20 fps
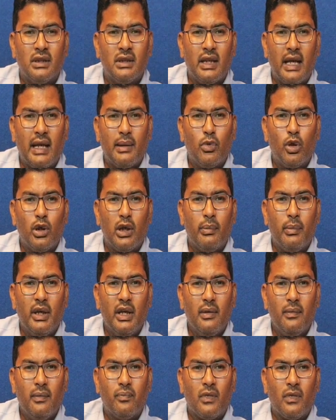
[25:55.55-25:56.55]

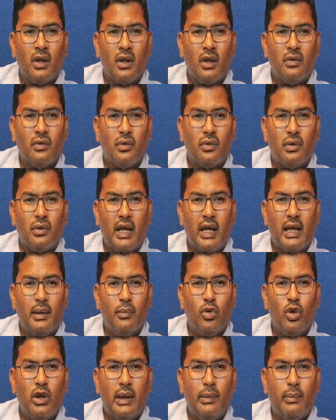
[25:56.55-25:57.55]
DynamoDB. So
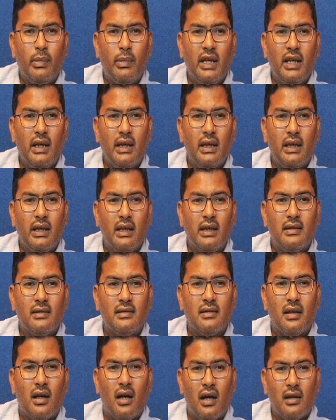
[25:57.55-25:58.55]
DynamoDB
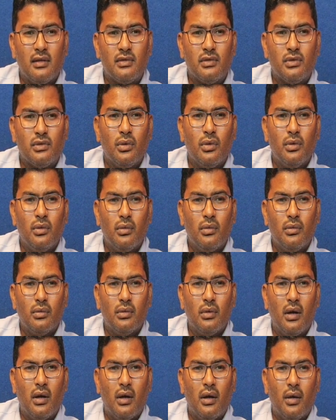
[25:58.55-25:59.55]
is also
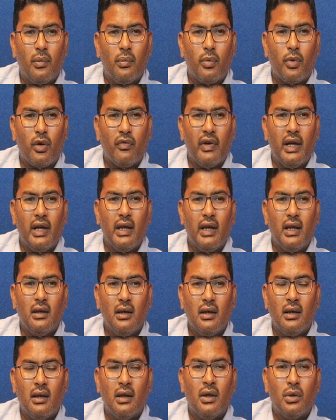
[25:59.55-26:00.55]

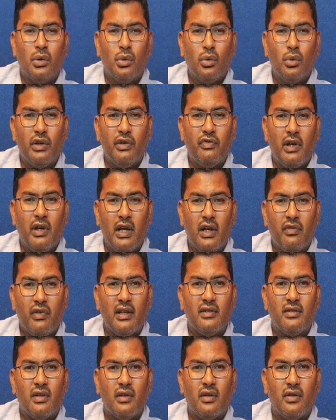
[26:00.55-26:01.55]
providing two different
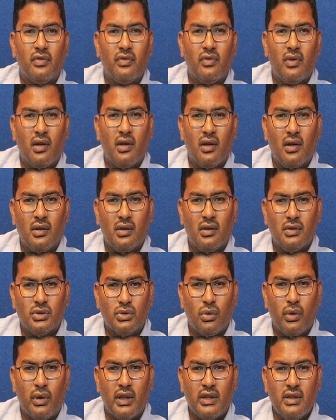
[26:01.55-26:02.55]
ways of
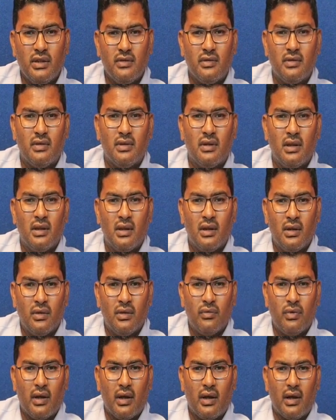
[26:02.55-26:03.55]
storages
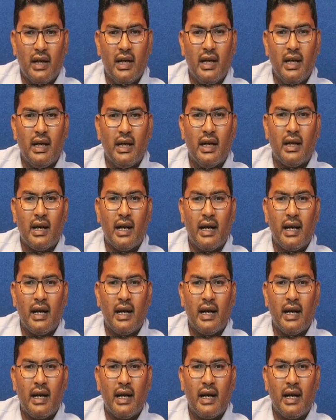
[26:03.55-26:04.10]
for reading and